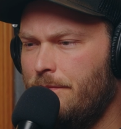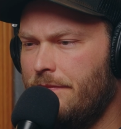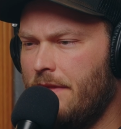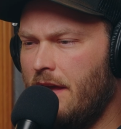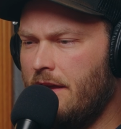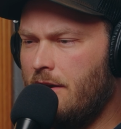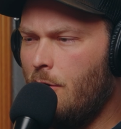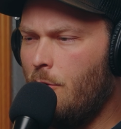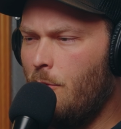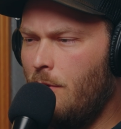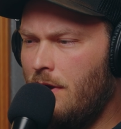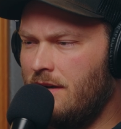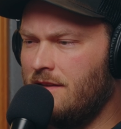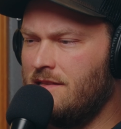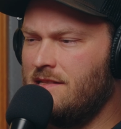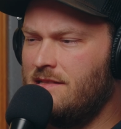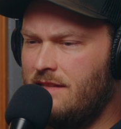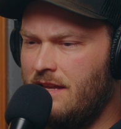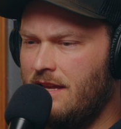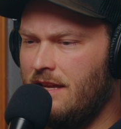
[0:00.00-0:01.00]
I don't want
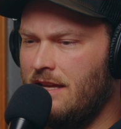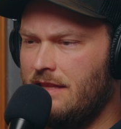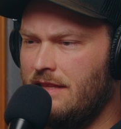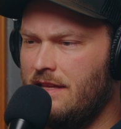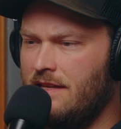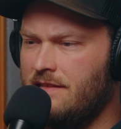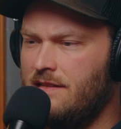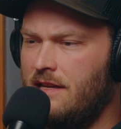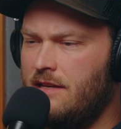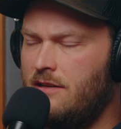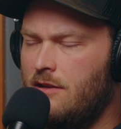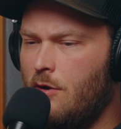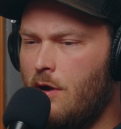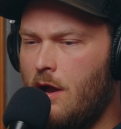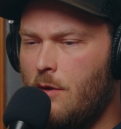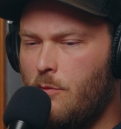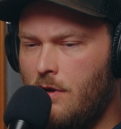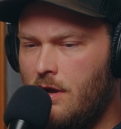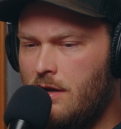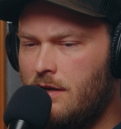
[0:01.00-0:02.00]
to stay in this. I
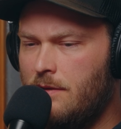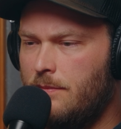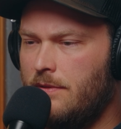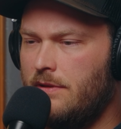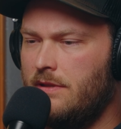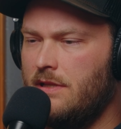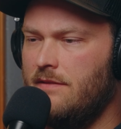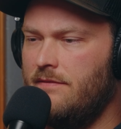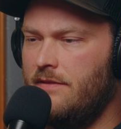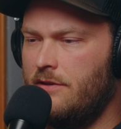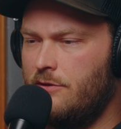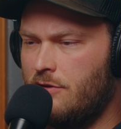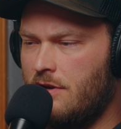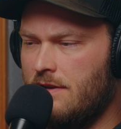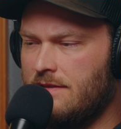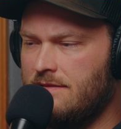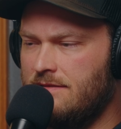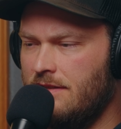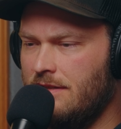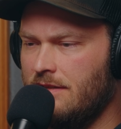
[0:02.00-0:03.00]
want to believe and
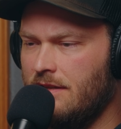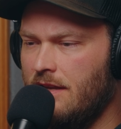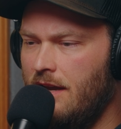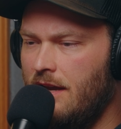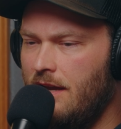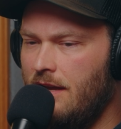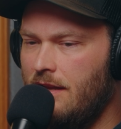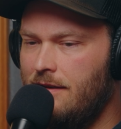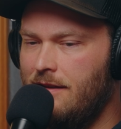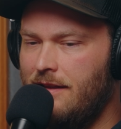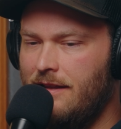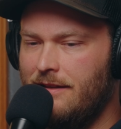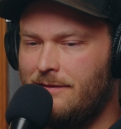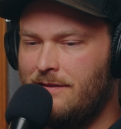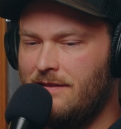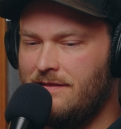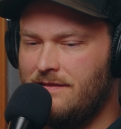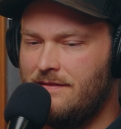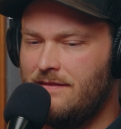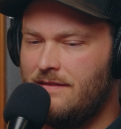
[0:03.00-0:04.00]
trust in God, and
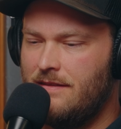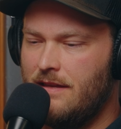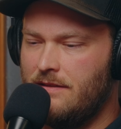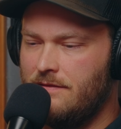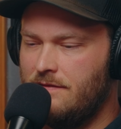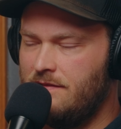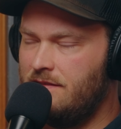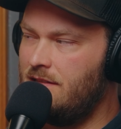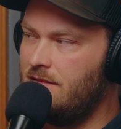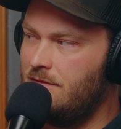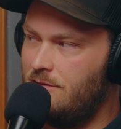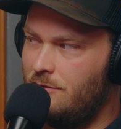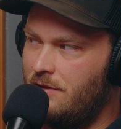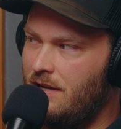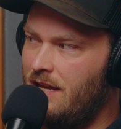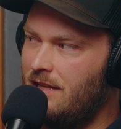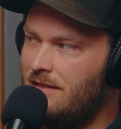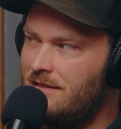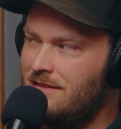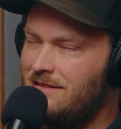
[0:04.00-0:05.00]
so
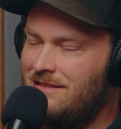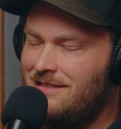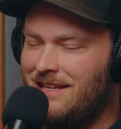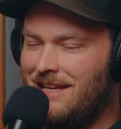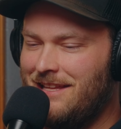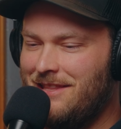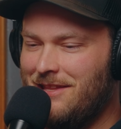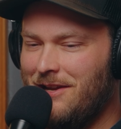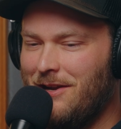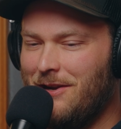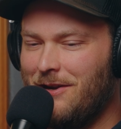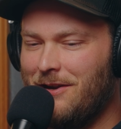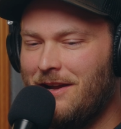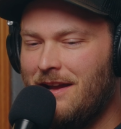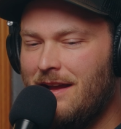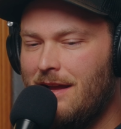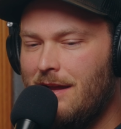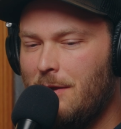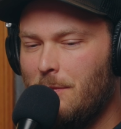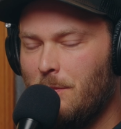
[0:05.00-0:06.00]
not to stay there,
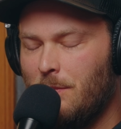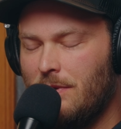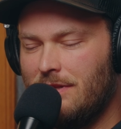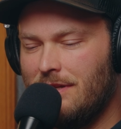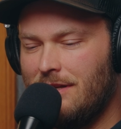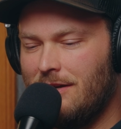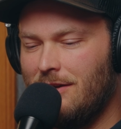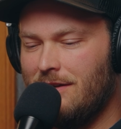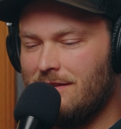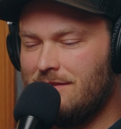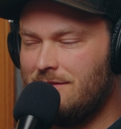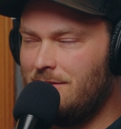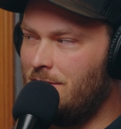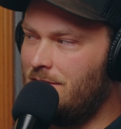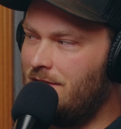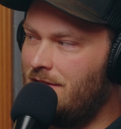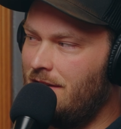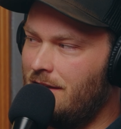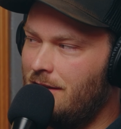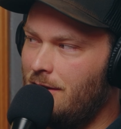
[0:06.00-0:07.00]
but then
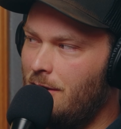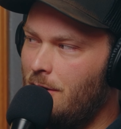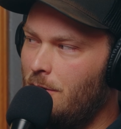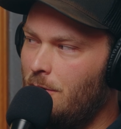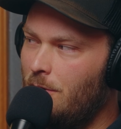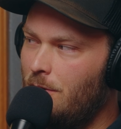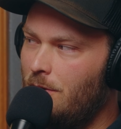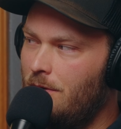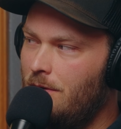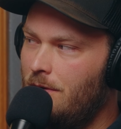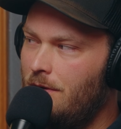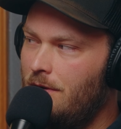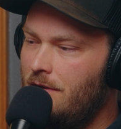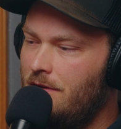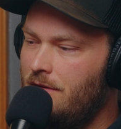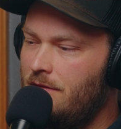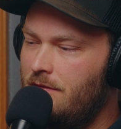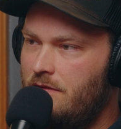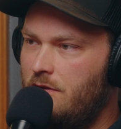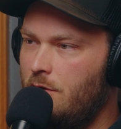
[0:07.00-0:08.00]
also to go
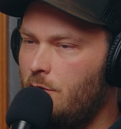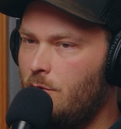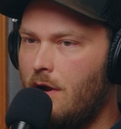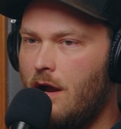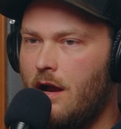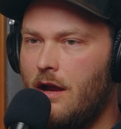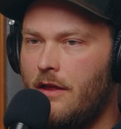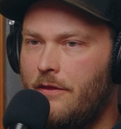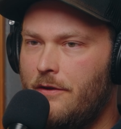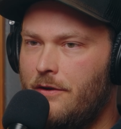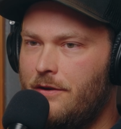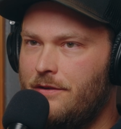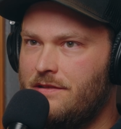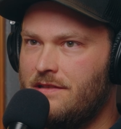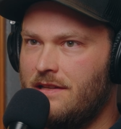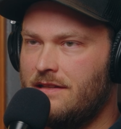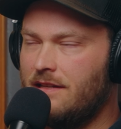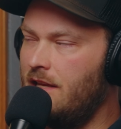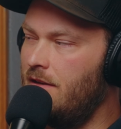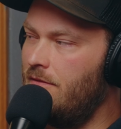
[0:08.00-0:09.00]
to
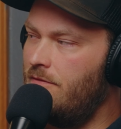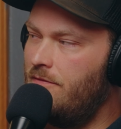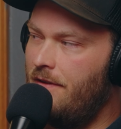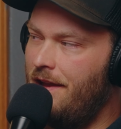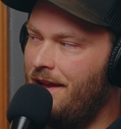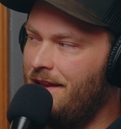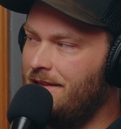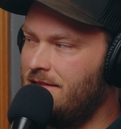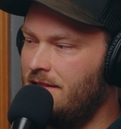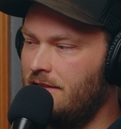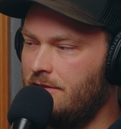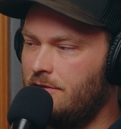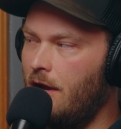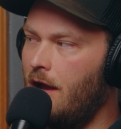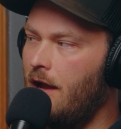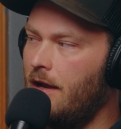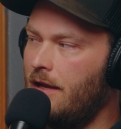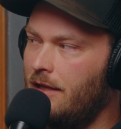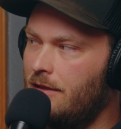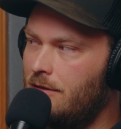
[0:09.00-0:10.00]
others and confess and
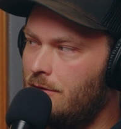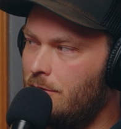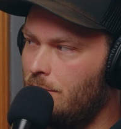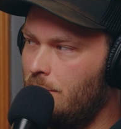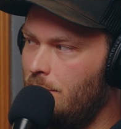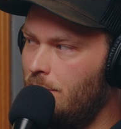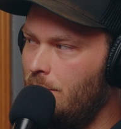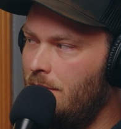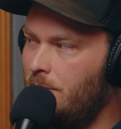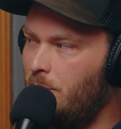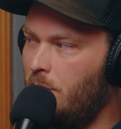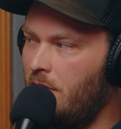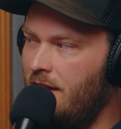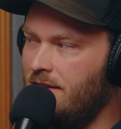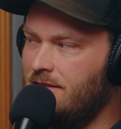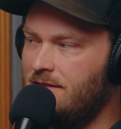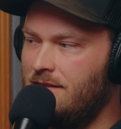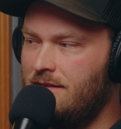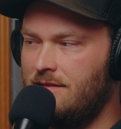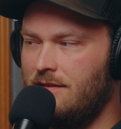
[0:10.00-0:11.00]
talk it through and
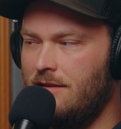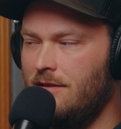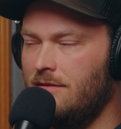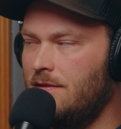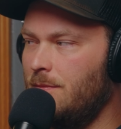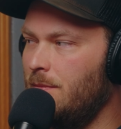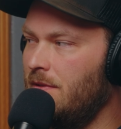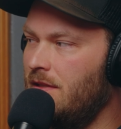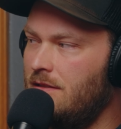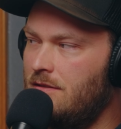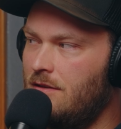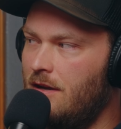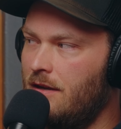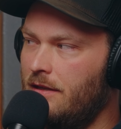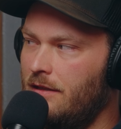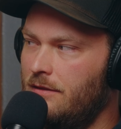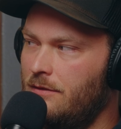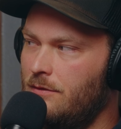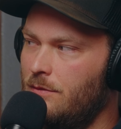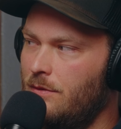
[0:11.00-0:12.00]
process and ultimately
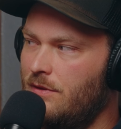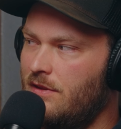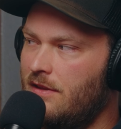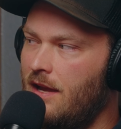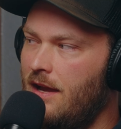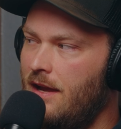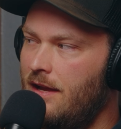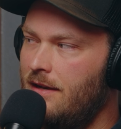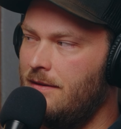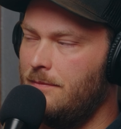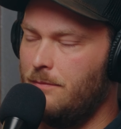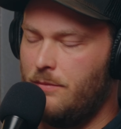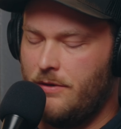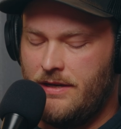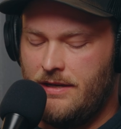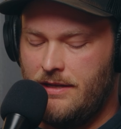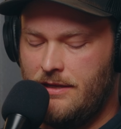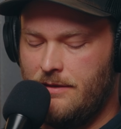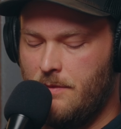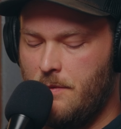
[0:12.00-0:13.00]
talk it through with God and
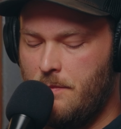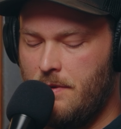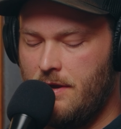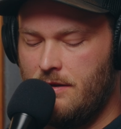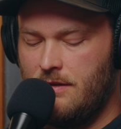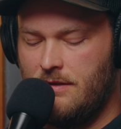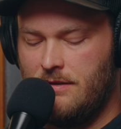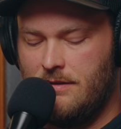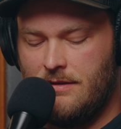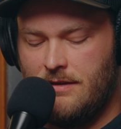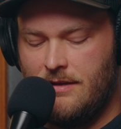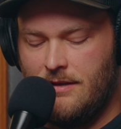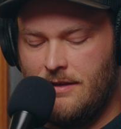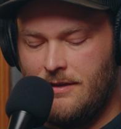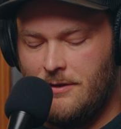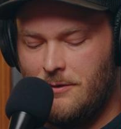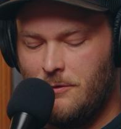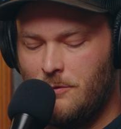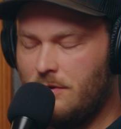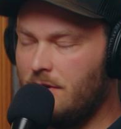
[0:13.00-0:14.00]
pray to him about it.
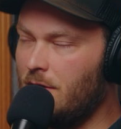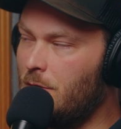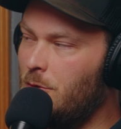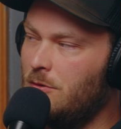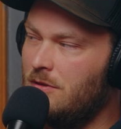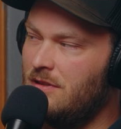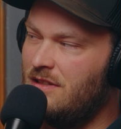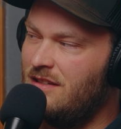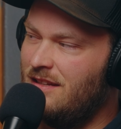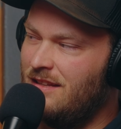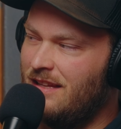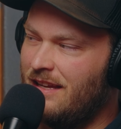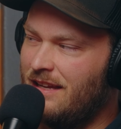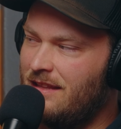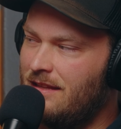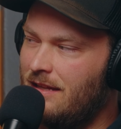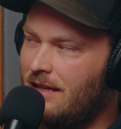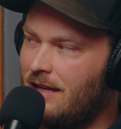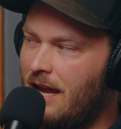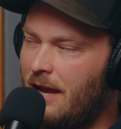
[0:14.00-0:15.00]
What a cool little like
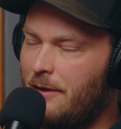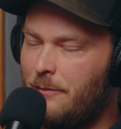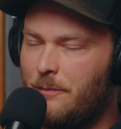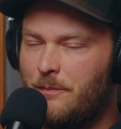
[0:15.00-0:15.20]
thing.